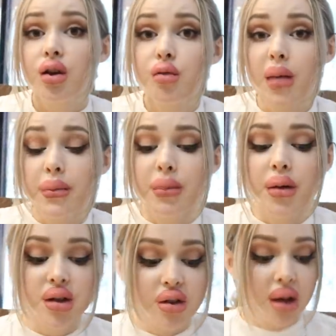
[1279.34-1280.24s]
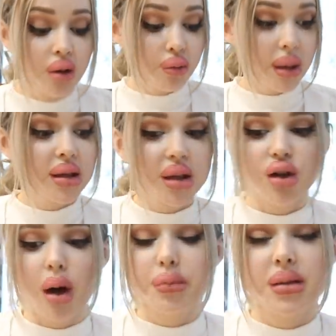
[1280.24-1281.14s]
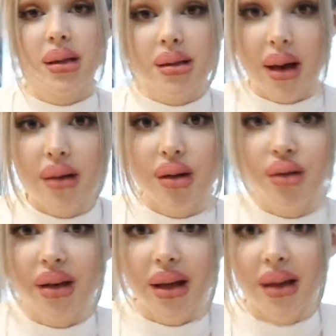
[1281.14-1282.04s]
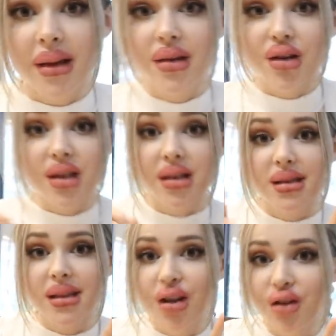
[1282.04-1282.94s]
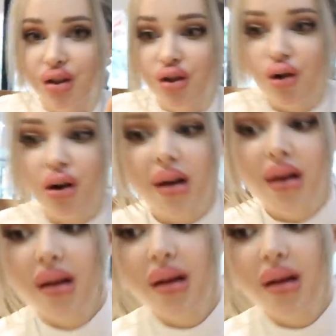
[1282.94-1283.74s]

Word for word: You may be wondering, where's the chopsticks? How do you eat? There's a secret drawer